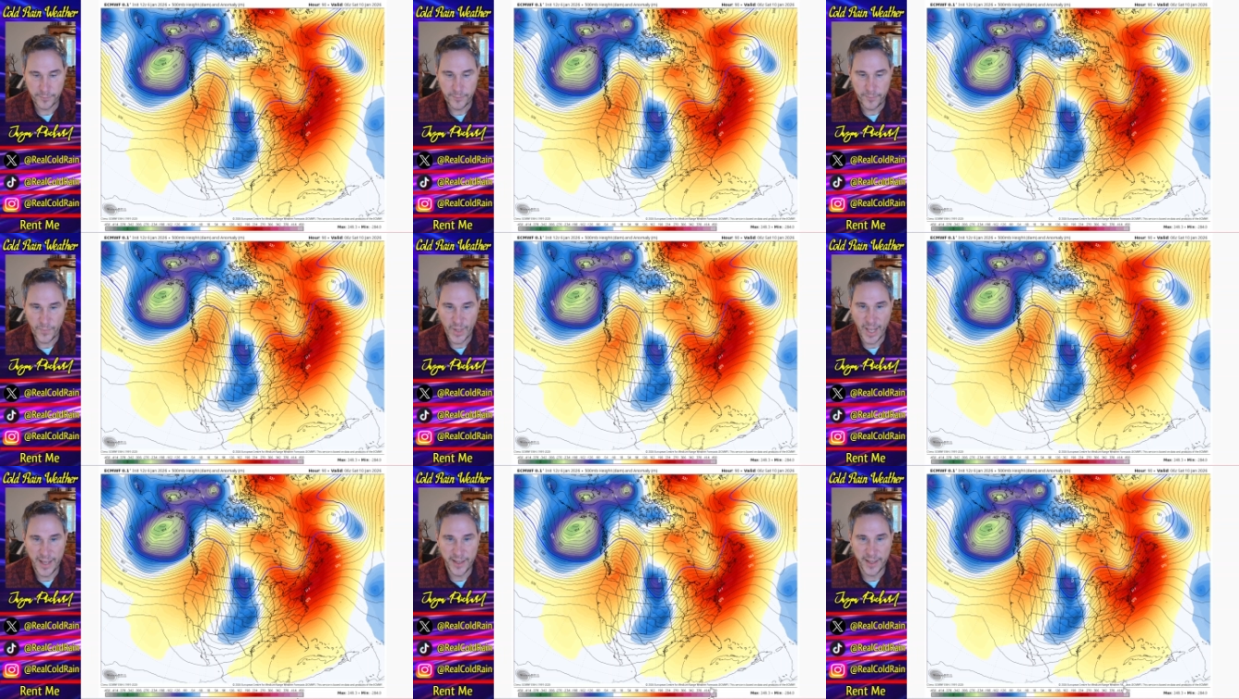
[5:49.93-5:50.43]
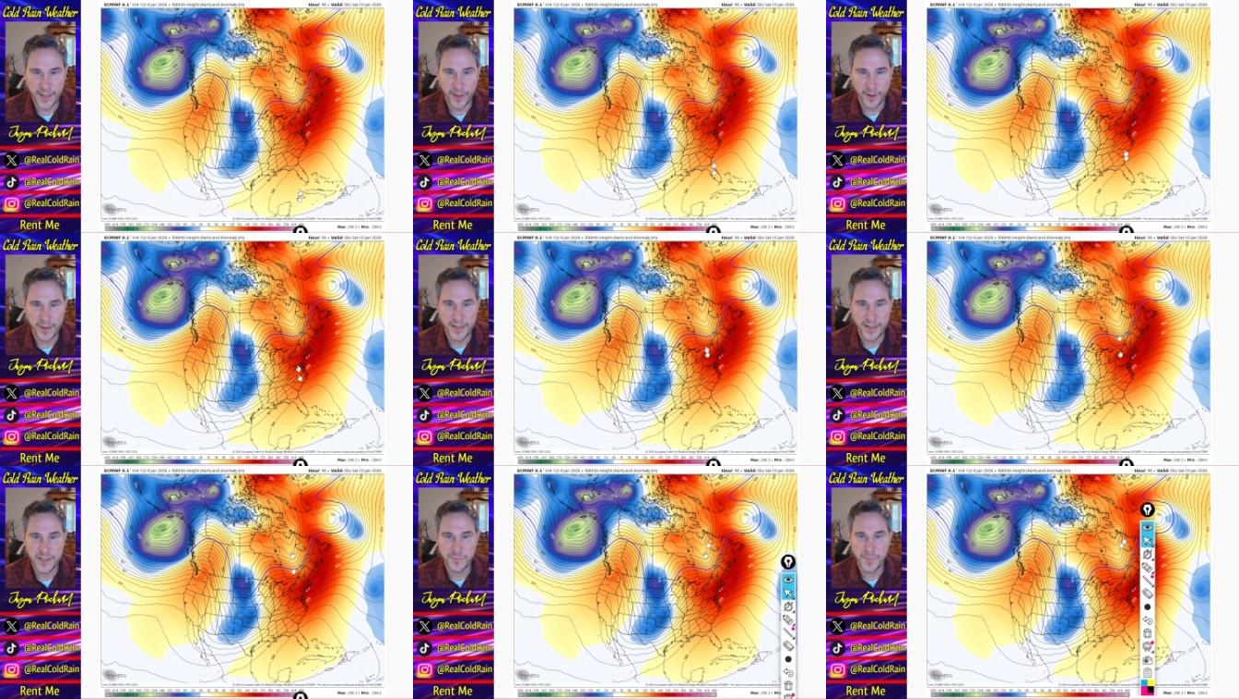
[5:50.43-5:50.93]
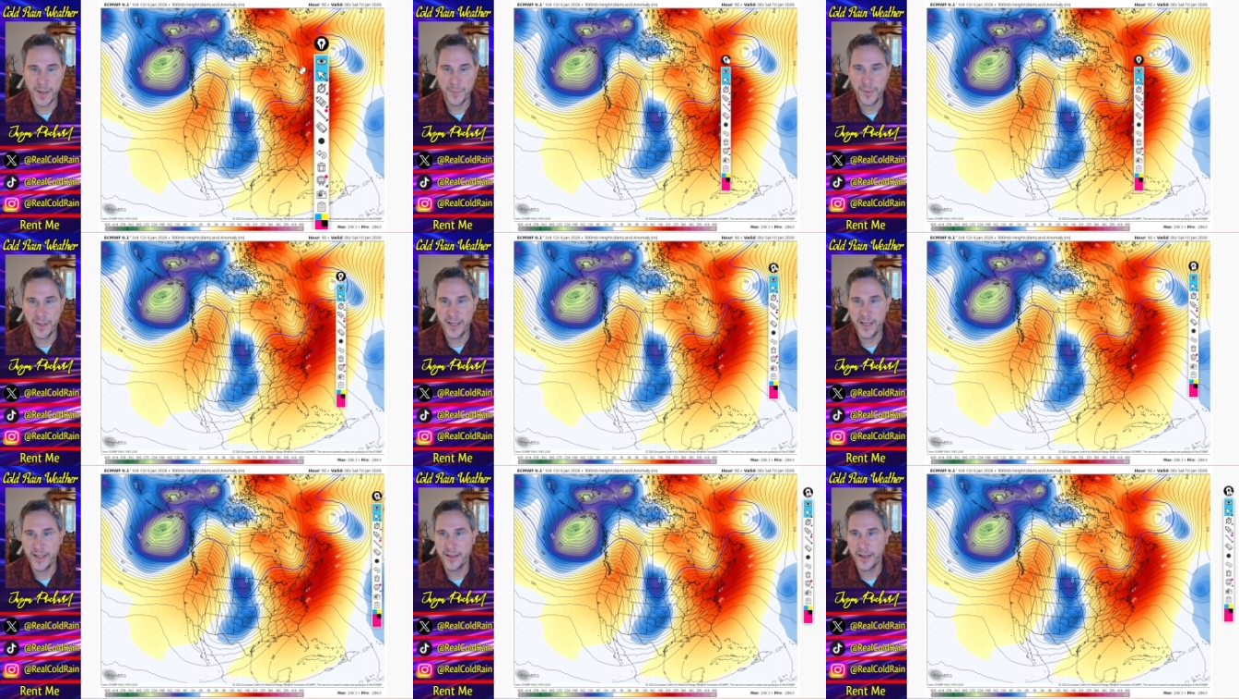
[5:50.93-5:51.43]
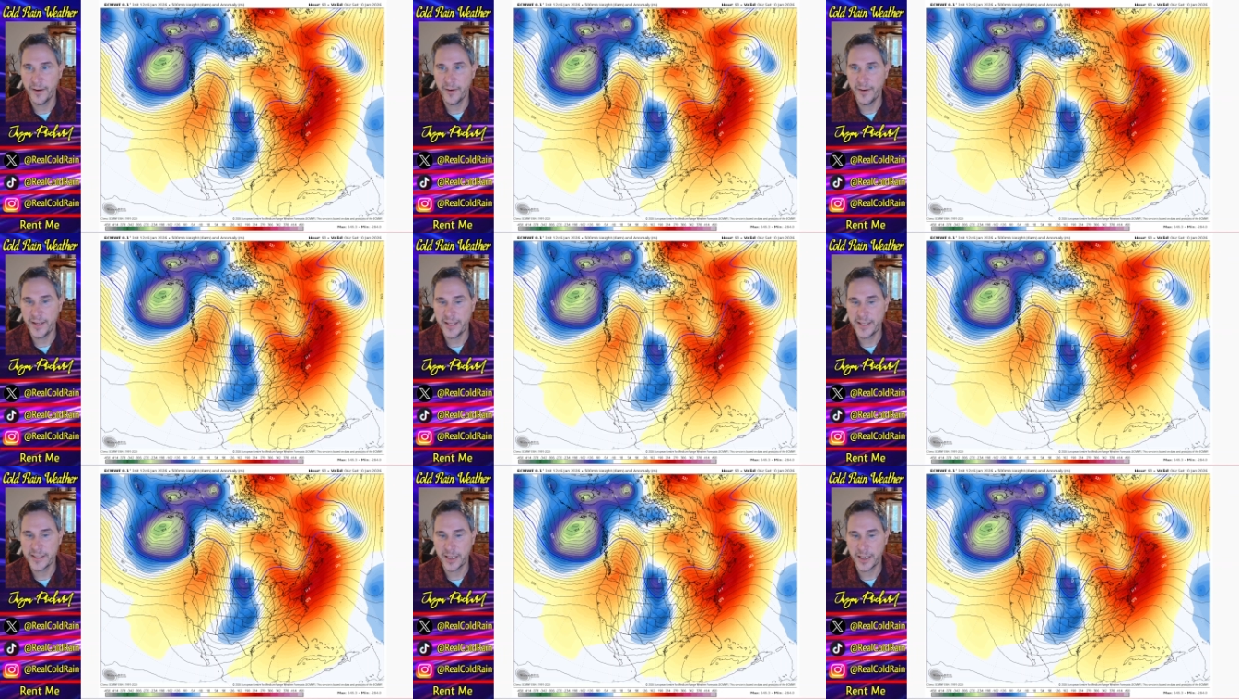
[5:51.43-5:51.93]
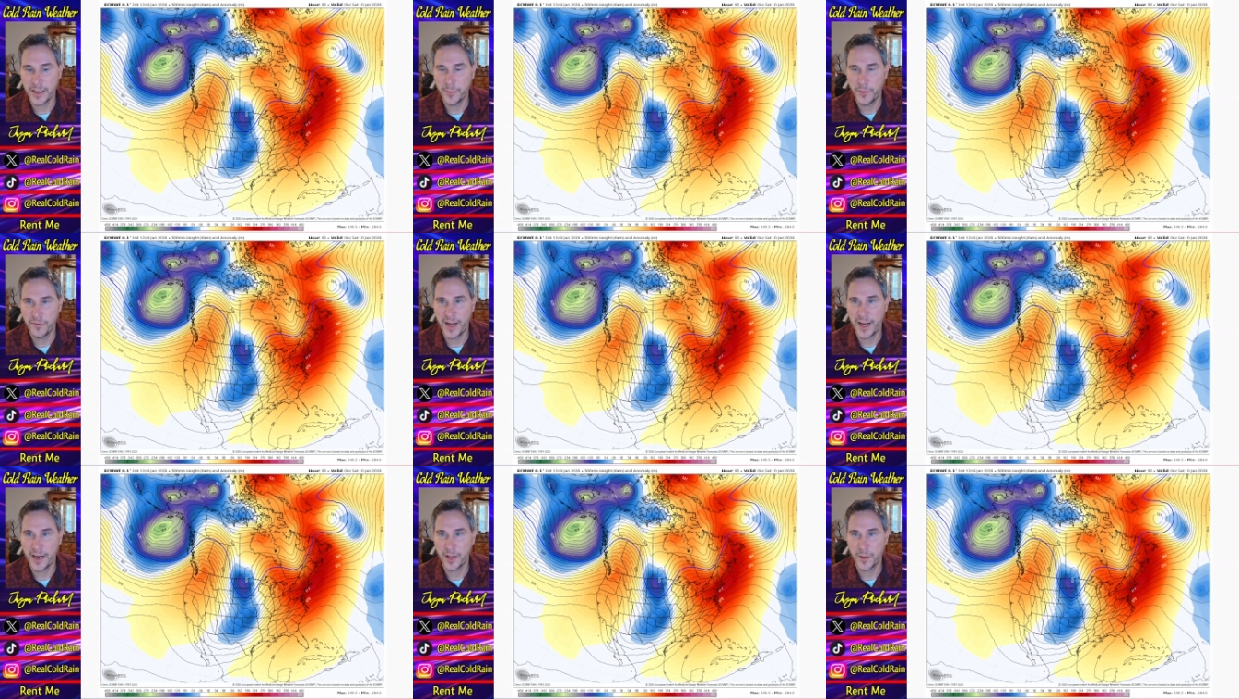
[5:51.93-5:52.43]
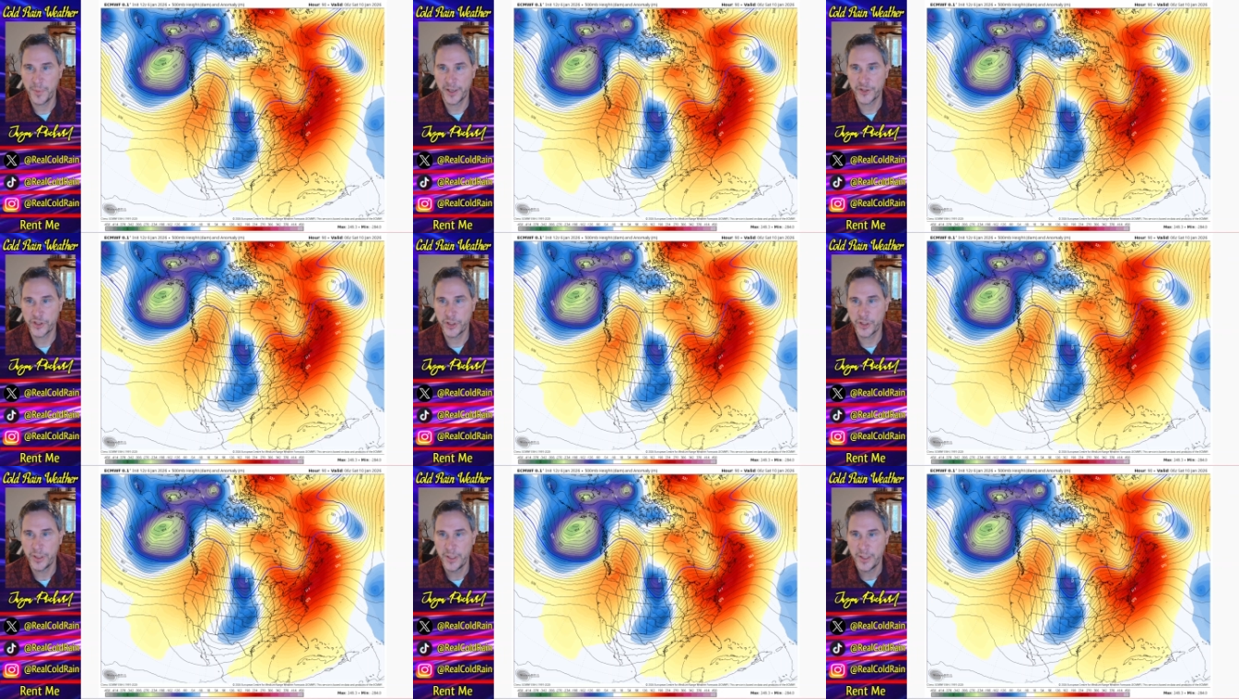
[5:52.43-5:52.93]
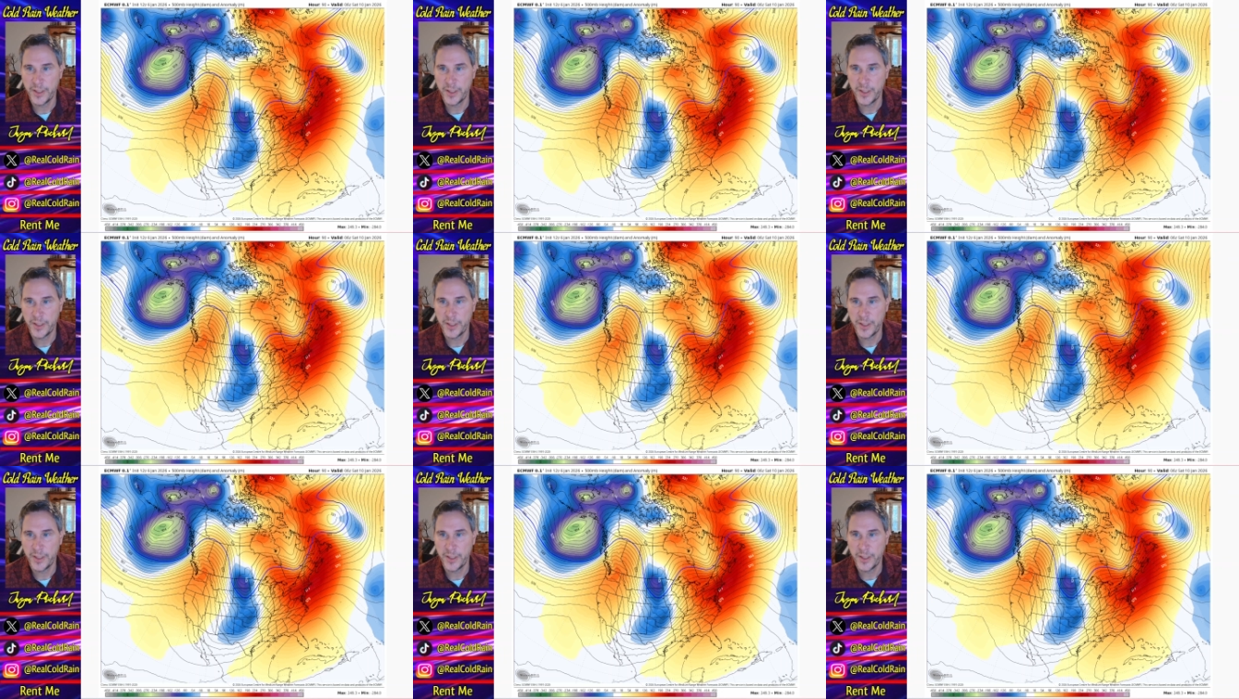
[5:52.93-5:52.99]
And here is my pin. There it is. I'm going to move it out of the picture.